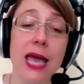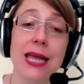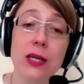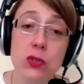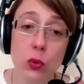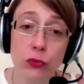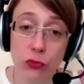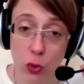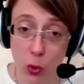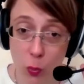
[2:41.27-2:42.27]
It is
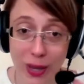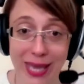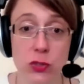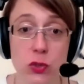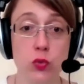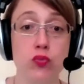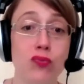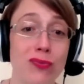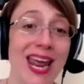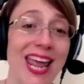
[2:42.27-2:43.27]
also a way to
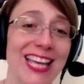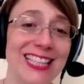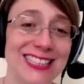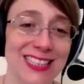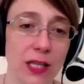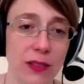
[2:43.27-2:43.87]
raise